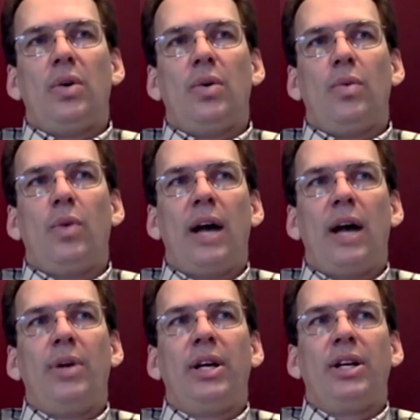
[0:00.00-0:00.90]
what
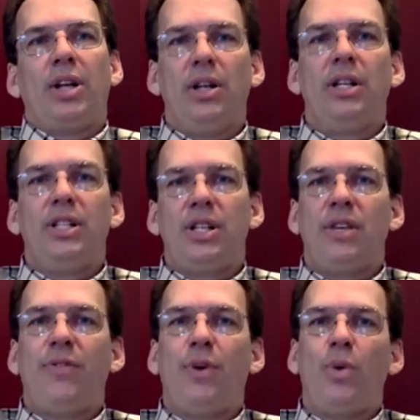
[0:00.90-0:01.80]
I would encourage
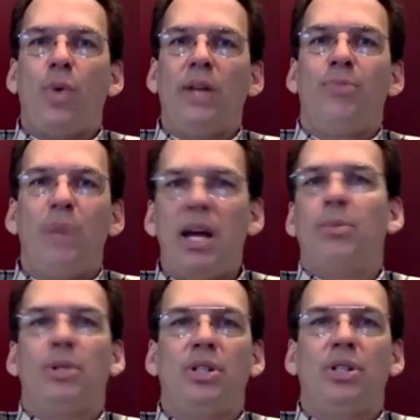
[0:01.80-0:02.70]
is, if we want to be
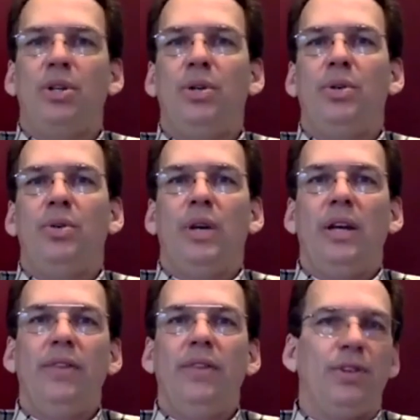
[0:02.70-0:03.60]
able to
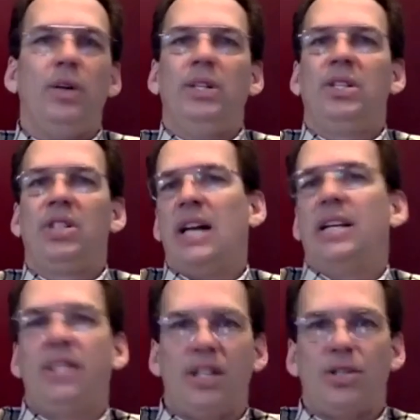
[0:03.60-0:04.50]
influence
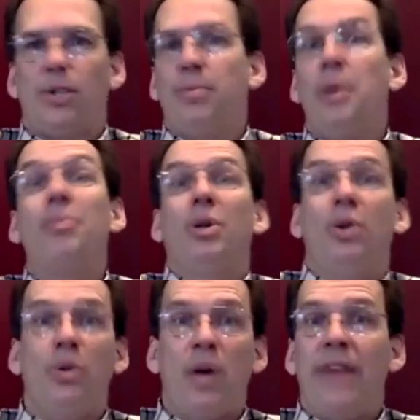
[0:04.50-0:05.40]
scientists or people
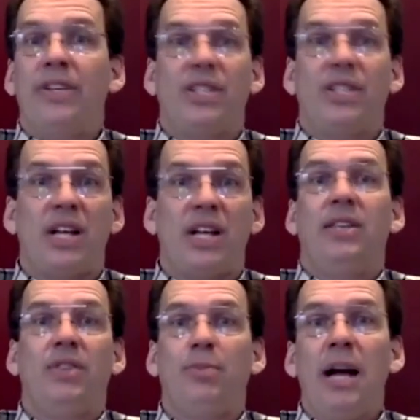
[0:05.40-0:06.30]
who have a
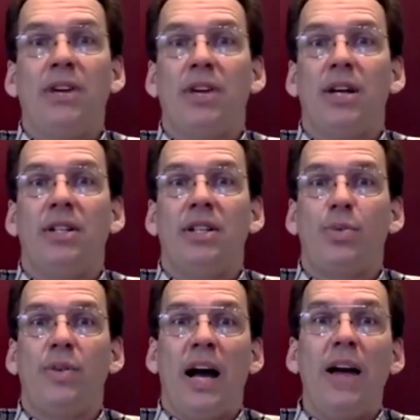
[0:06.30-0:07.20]
scientific background, is
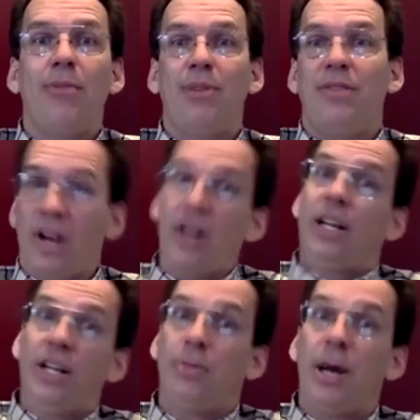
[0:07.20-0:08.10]
we've got to be
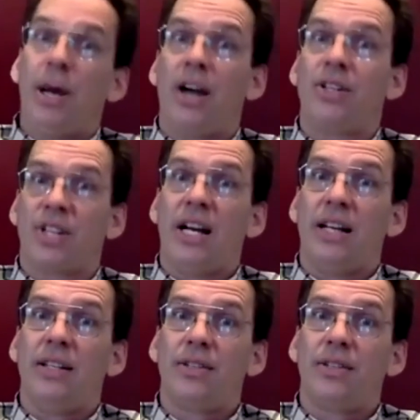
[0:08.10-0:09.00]
very good about our
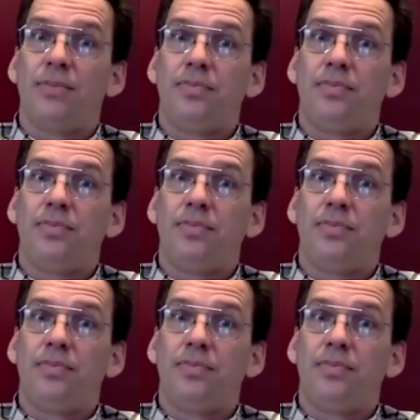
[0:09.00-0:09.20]
science.